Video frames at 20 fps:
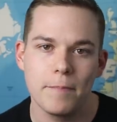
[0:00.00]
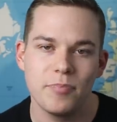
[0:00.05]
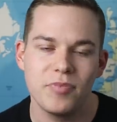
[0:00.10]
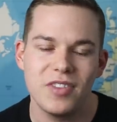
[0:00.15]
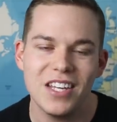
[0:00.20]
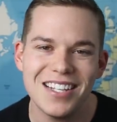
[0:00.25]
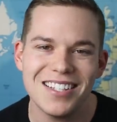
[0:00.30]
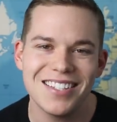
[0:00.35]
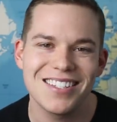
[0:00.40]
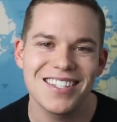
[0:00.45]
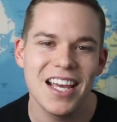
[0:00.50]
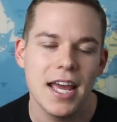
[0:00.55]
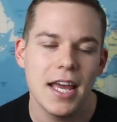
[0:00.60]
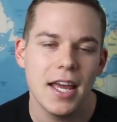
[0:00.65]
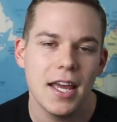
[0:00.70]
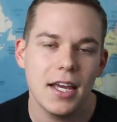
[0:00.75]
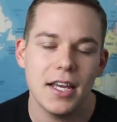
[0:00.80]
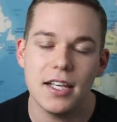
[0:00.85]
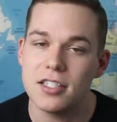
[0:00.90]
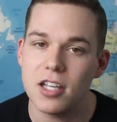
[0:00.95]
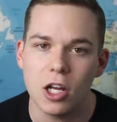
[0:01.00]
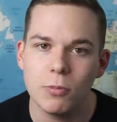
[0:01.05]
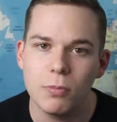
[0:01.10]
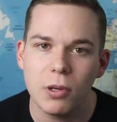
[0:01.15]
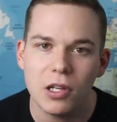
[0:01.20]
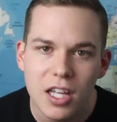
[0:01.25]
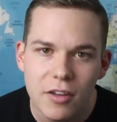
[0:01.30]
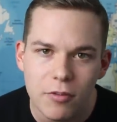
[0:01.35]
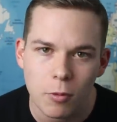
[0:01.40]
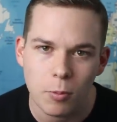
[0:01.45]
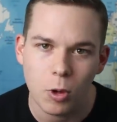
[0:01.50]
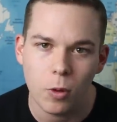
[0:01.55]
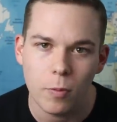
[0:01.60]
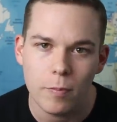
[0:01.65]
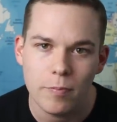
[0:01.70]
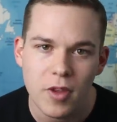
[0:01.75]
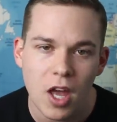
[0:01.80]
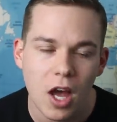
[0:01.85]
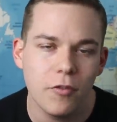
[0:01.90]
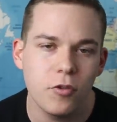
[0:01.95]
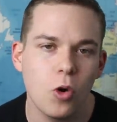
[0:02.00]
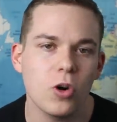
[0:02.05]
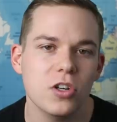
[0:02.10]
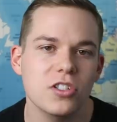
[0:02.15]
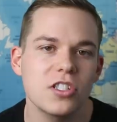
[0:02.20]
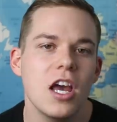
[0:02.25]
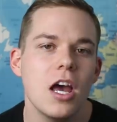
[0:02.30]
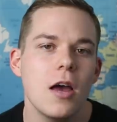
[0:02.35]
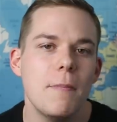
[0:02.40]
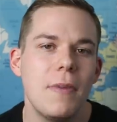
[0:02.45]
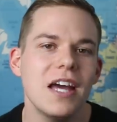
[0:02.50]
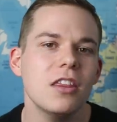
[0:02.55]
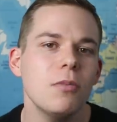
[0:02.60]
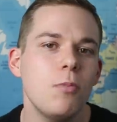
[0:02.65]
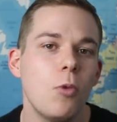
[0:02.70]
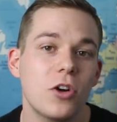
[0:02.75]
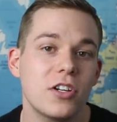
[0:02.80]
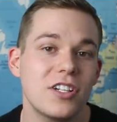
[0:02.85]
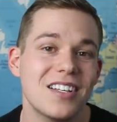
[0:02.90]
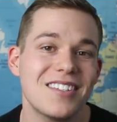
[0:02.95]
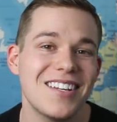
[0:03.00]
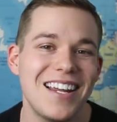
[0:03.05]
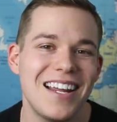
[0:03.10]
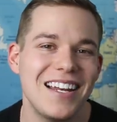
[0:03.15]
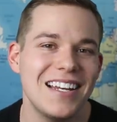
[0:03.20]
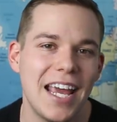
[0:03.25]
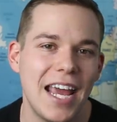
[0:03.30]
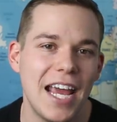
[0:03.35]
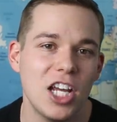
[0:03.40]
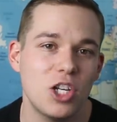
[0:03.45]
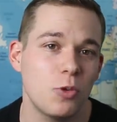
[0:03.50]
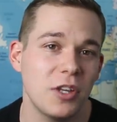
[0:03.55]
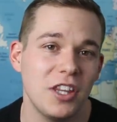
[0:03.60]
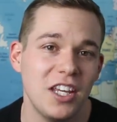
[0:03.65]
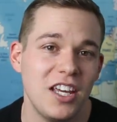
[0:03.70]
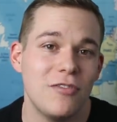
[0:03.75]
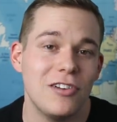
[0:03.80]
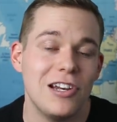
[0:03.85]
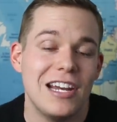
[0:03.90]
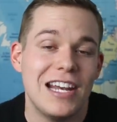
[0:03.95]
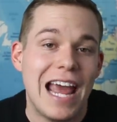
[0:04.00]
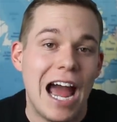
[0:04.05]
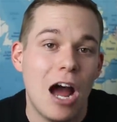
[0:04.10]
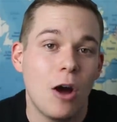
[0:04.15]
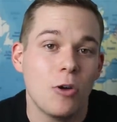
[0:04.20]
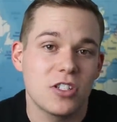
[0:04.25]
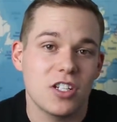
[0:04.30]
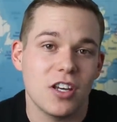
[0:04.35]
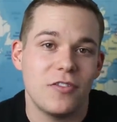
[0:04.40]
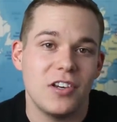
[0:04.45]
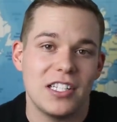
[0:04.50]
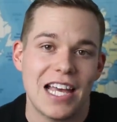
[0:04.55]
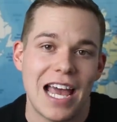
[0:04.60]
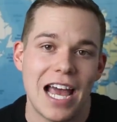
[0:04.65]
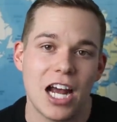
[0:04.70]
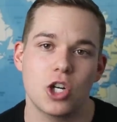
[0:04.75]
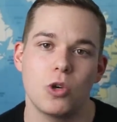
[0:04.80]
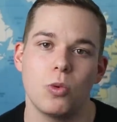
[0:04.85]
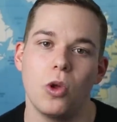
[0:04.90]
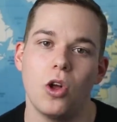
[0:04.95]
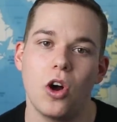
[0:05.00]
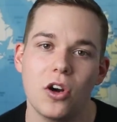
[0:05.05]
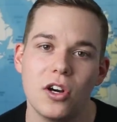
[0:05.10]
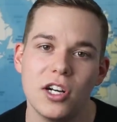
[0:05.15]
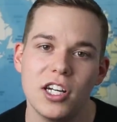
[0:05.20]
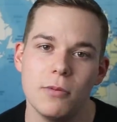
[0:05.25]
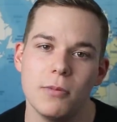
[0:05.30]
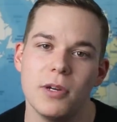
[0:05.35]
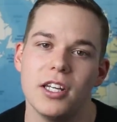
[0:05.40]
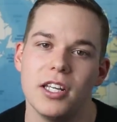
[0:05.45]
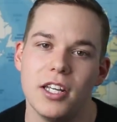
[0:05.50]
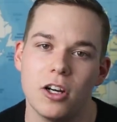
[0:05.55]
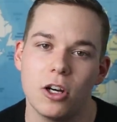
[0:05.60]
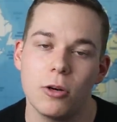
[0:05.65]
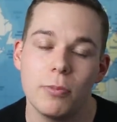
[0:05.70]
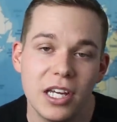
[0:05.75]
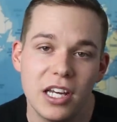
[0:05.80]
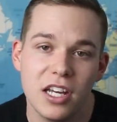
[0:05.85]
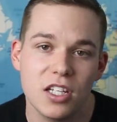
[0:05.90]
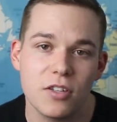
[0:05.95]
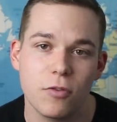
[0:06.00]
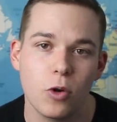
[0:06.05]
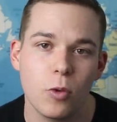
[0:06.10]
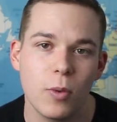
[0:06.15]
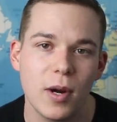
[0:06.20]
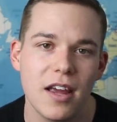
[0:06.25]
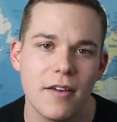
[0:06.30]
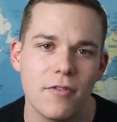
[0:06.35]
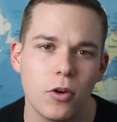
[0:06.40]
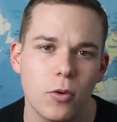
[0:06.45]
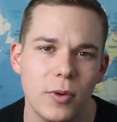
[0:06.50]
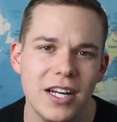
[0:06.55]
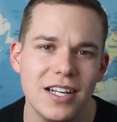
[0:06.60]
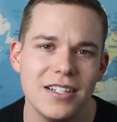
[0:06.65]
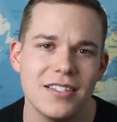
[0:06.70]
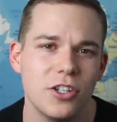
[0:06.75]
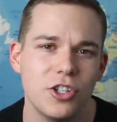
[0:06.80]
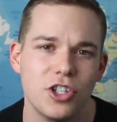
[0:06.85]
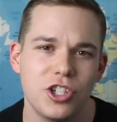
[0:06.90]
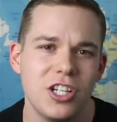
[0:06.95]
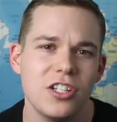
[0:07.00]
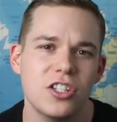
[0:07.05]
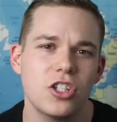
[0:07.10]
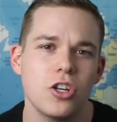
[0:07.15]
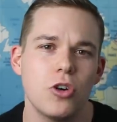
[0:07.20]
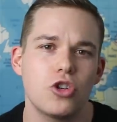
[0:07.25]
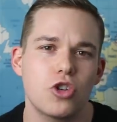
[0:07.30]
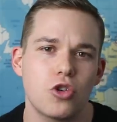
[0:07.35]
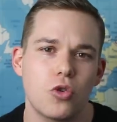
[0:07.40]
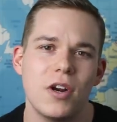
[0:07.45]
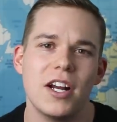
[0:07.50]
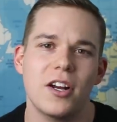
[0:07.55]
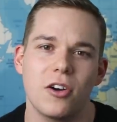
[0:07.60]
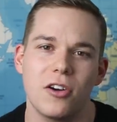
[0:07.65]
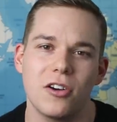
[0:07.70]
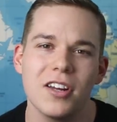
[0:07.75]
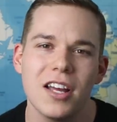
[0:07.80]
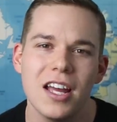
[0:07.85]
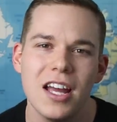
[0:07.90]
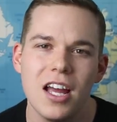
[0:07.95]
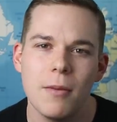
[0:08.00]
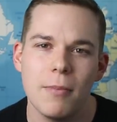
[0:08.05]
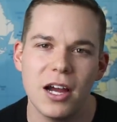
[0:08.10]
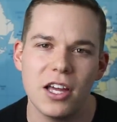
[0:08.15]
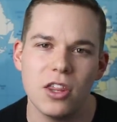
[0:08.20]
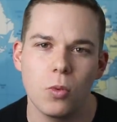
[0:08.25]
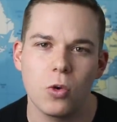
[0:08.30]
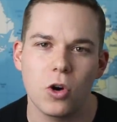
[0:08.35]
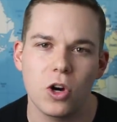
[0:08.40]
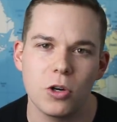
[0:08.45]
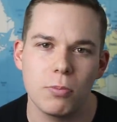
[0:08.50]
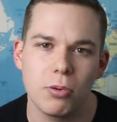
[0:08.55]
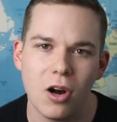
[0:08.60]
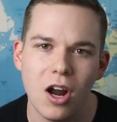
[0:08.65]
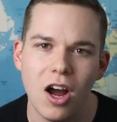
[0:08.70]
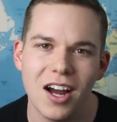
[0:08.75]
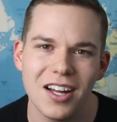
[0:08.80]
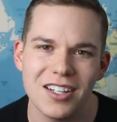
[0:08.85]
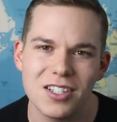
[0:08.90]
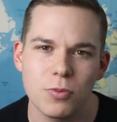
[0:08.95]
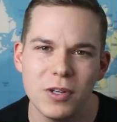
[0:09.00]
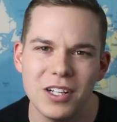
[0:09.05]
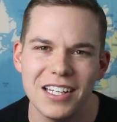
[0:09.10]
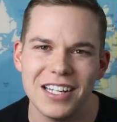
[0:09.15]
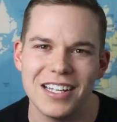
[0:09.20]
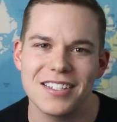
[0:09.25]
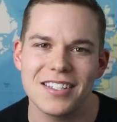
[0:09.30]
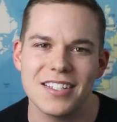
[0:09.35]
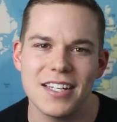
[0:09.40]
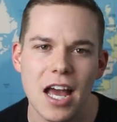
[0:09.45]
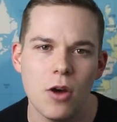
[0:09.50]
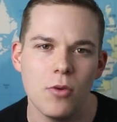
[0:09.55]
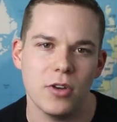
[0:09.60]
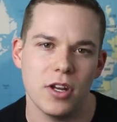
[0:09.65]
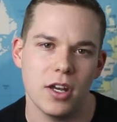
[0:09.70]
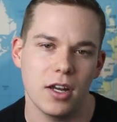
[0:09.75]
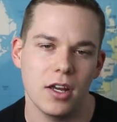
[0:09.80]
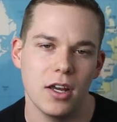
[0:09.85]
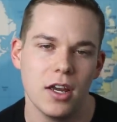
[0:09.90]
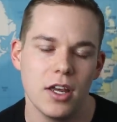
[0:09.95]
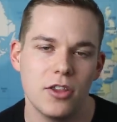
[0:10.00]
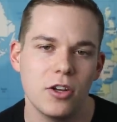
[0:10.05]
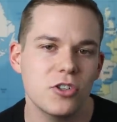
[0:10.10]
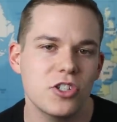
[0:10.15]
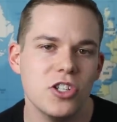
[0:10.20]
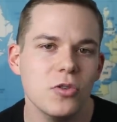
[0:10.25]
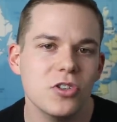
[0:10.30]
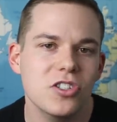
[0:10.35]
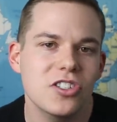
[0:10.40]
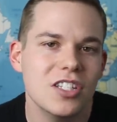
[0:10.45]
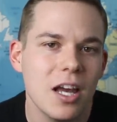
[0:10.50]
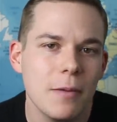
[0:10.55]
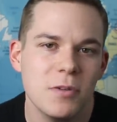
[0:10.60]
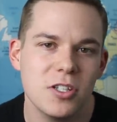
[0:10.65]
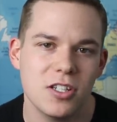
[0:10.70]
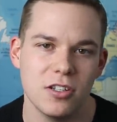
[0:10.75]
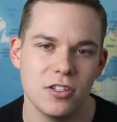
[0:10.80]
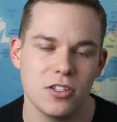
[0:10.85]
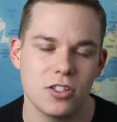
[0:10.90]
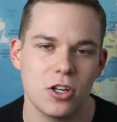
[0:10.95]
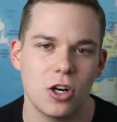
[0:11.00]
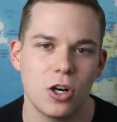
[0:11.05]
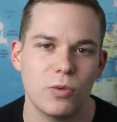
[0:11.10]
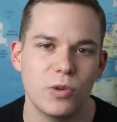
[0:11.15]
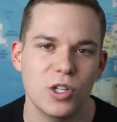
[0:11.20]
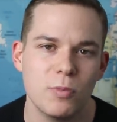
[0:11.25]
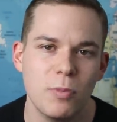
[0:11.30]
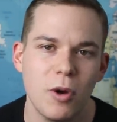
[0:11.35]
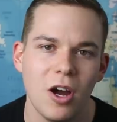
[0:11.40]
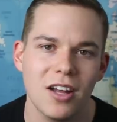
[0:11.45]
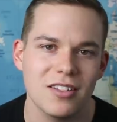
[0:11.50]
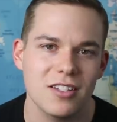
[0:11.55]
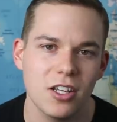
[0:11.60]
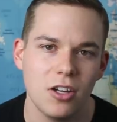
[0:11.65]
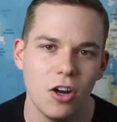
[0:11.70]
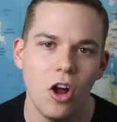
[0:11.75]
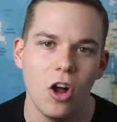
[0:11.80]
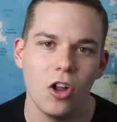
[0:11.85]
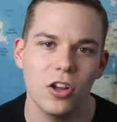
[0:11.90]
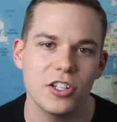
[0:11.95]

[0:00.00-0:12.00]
This is unbelievable. Of course, Beth Moore doesn't engage with even an ounce of his actual argument here because for whatever reason she's so triggered by the word bra. It's really astounding. There's no substance to her response at all.